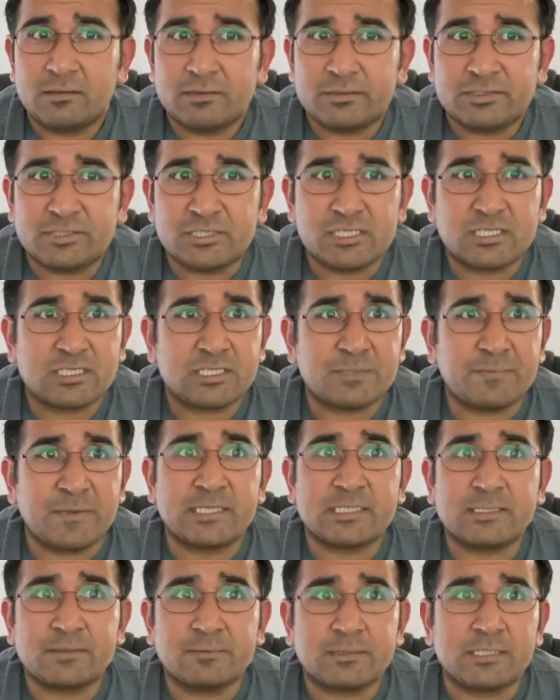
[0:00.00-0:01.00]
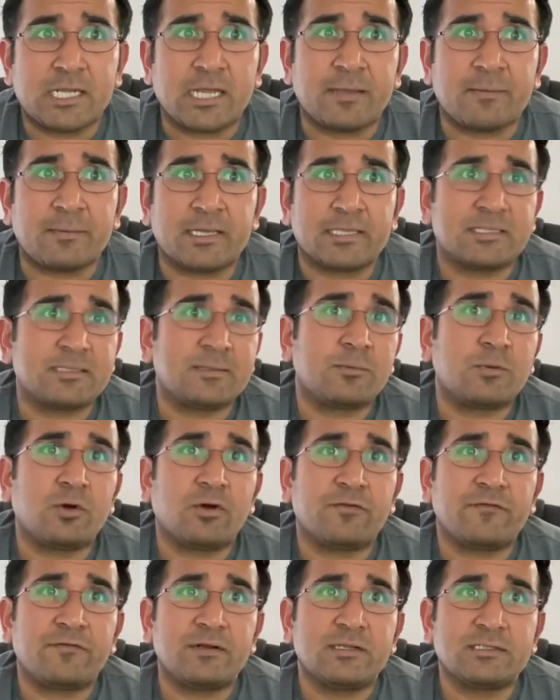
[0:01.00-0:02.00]
Just spend some time, get some
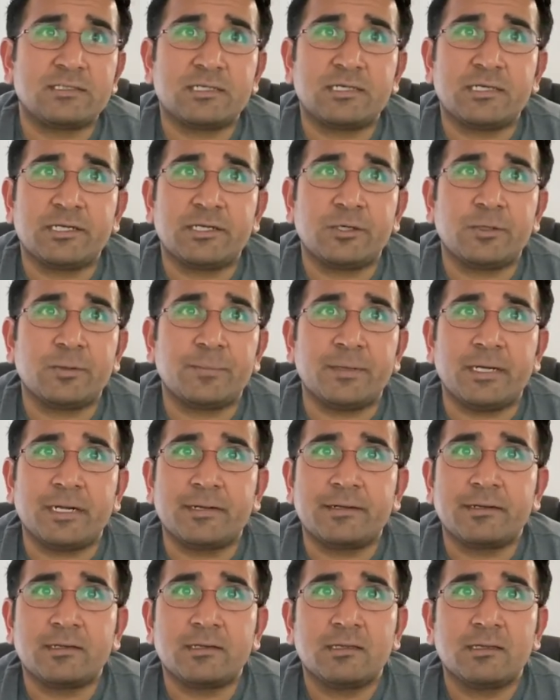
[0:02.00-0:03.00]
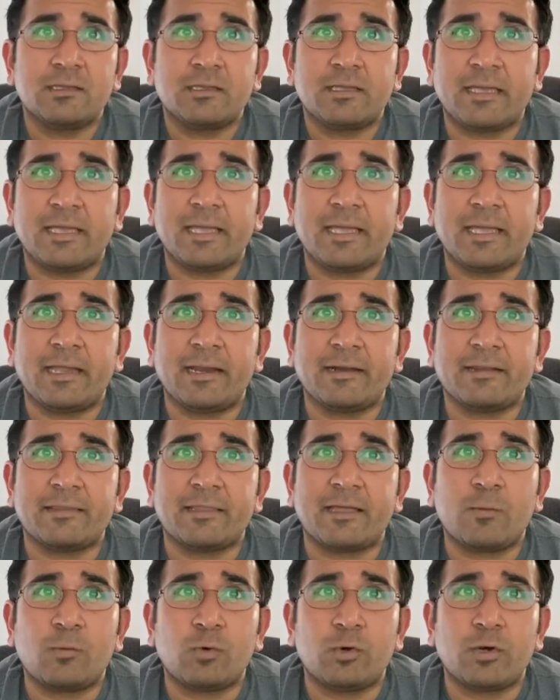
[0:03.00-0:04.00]
confidence under your belt, and
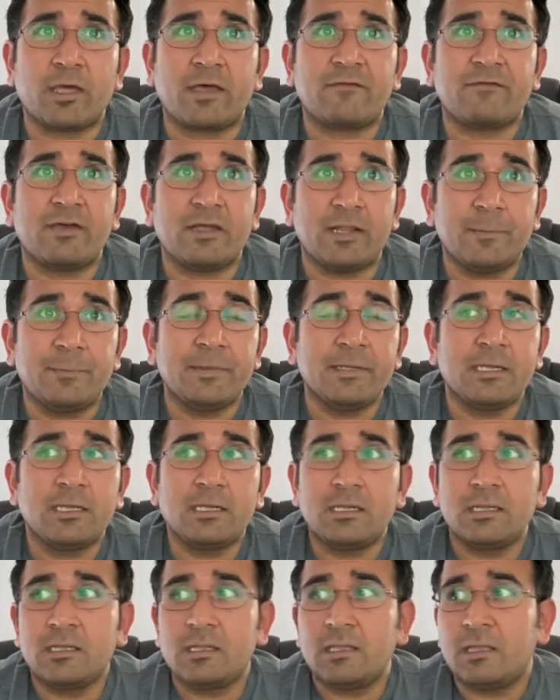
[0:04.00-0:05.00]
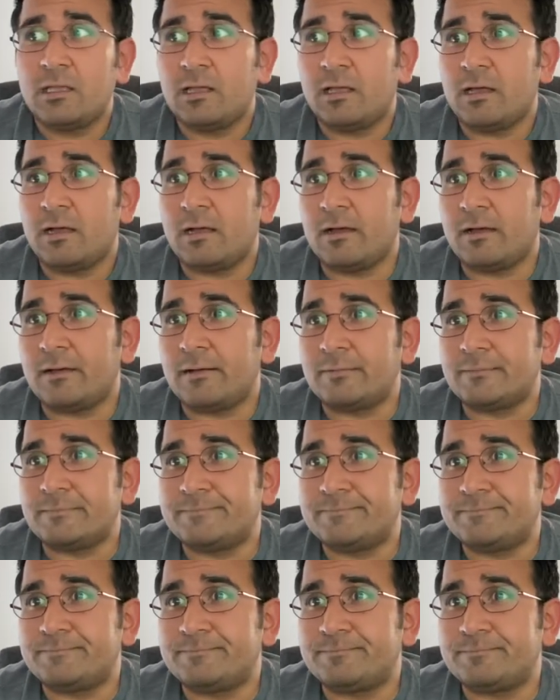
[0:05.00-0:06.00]
that would have helped.
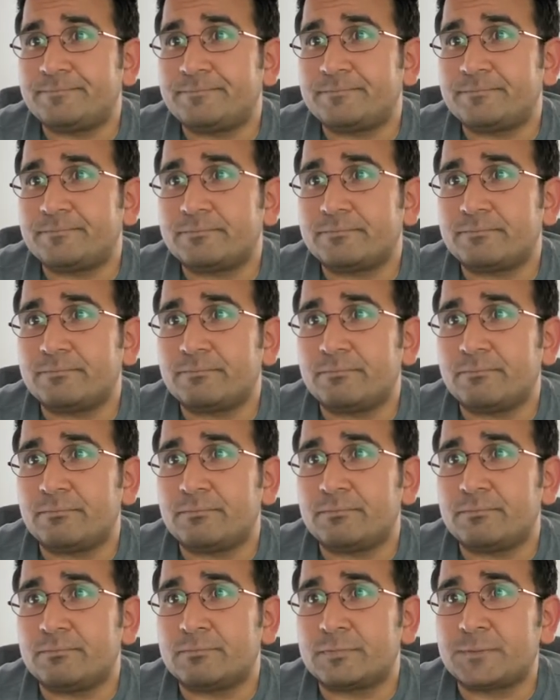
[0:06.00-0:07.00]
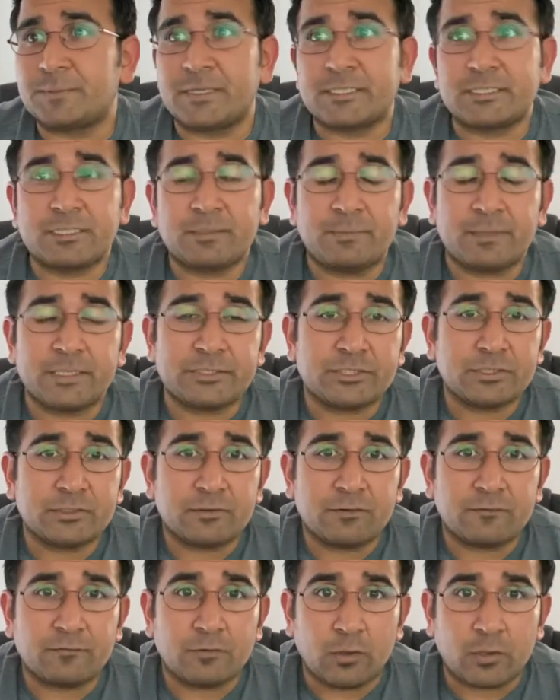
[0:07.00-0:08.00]
Um, Special mention
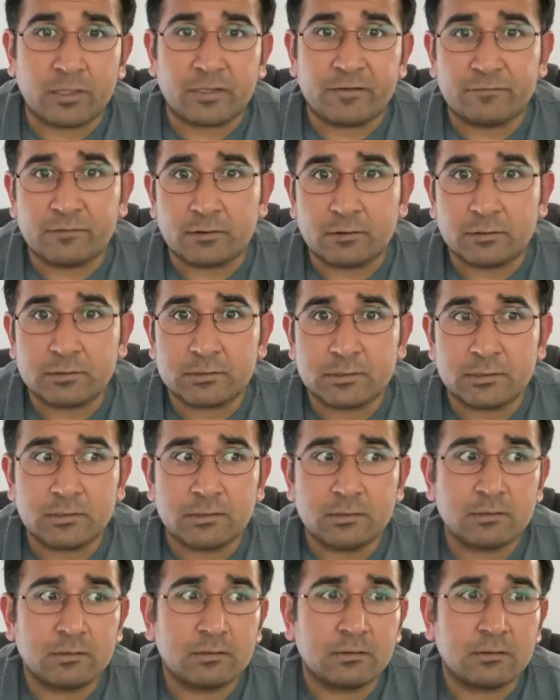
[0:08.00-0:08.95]
of Lockie Ferguson.